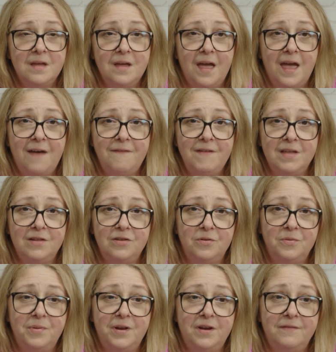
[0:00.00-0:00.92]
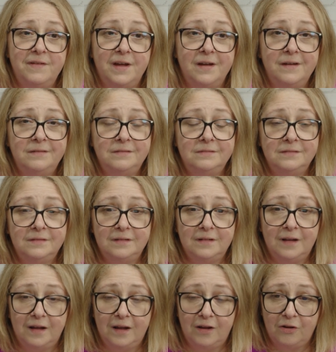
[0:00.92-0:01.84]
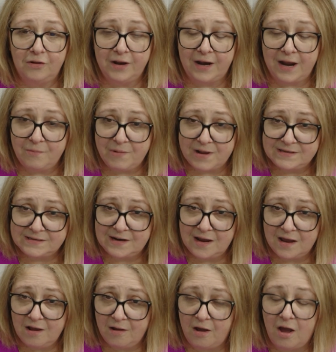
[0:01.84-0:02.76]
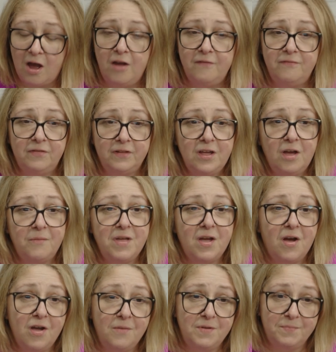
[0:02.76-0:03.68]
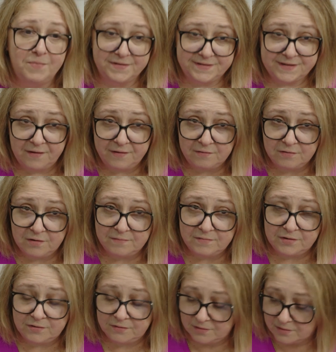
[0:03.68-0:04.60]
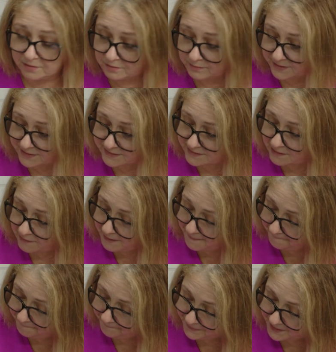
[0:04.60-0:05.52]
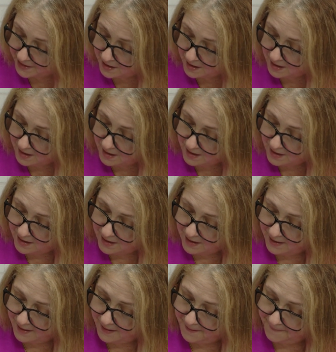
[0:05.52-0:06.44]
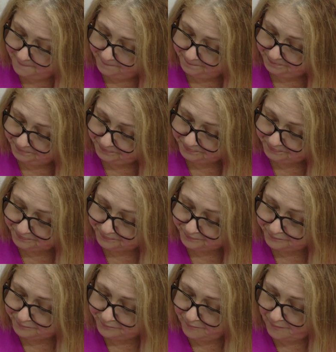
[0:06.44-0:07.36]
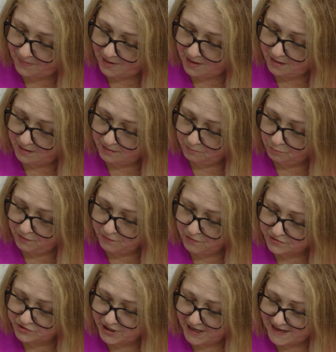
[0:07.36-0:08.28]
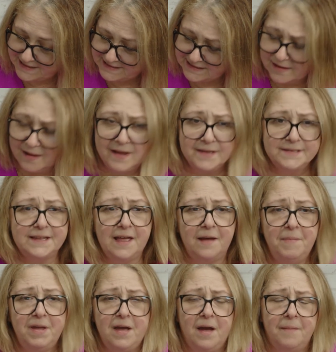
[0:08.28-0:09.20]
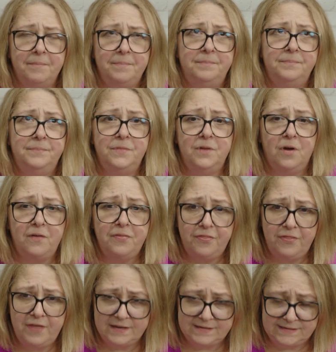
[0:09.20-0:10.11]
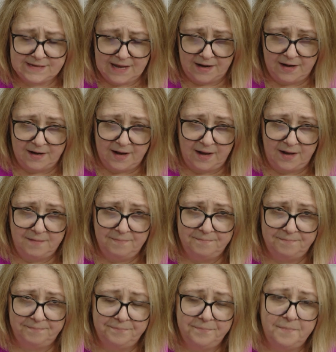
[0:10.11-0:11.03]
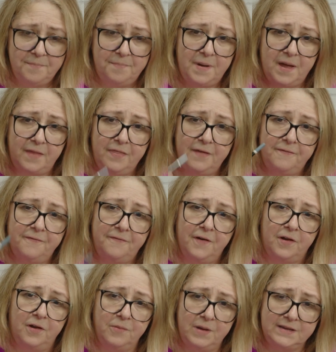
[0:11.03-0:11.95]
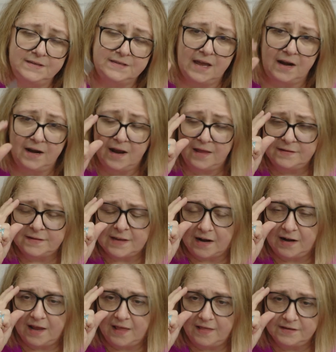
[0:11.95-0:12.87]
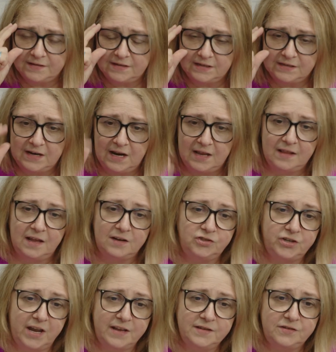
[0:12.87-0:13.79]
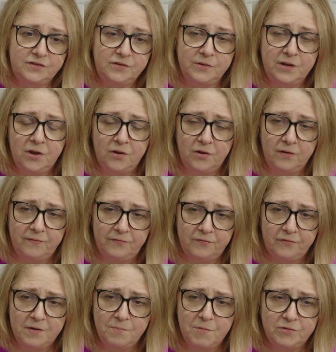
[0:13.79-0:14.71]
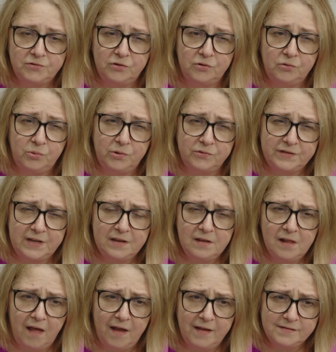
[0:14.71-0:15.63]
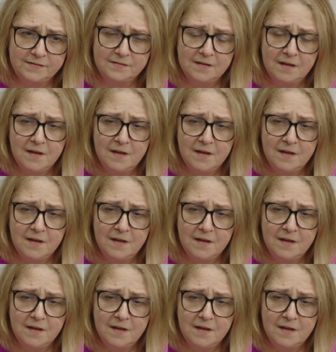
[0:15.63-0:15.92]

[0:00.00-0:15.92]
having a little bit of a holiday Wednesday. Hopefully I'll be home in my sewing room doing a little bit of sewing. We've got Jane's class coming up, not this Saturday, but the following Saturday, Saturday the 16th. And Jane's doing her free motion quilting class.